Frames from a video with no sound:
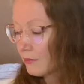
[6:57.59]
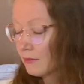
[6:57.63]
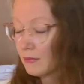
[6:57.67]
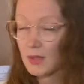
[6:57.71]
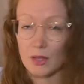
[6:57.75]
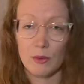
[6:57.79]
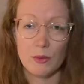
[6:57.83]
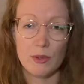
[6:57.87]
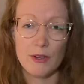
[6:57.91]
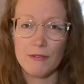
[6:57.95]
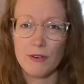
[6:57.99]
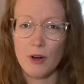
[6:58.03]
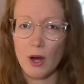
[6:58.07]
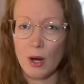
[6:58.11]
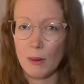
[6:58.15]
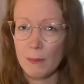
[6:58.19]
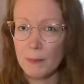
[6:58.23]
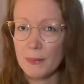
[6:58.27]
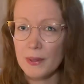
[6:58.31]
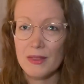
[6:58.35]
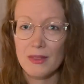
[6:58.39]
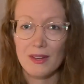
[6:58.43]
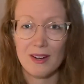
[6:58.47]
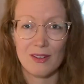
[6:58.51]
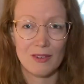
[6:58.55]
And we've all
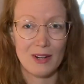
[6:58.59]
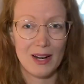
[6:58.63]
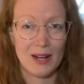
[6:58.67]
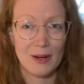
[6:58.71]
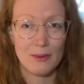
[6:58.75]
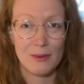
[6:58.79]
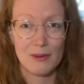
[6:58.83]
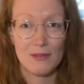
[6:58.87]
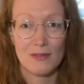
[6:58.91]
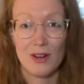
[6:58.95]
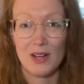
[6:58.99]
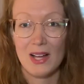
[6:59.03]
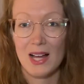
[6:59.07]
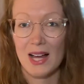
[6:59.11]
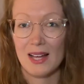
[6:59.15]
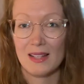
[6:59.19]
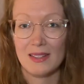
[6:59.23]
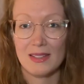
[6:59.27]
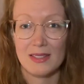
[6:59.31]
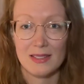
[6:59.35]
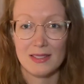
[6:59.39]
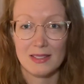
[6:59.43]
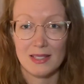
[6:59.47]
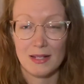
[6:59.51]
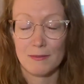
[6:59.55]
been there, right? We've all had
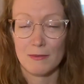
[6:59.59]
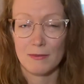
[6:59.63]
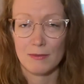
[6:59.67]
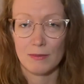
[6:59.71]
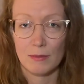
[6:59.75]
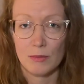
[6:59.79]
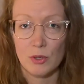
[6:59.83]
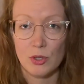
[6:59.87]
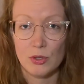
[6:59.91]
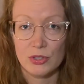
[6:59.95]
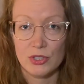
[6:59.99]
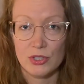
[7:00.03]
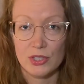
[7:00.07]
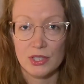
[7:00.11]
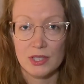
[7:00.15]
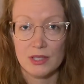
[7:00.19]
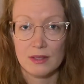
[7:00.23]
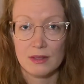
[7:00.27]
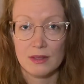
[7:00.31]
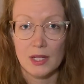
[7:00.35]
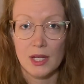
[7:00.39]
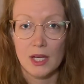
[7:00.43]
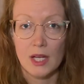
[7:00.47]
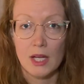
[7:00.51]
these type of emotions.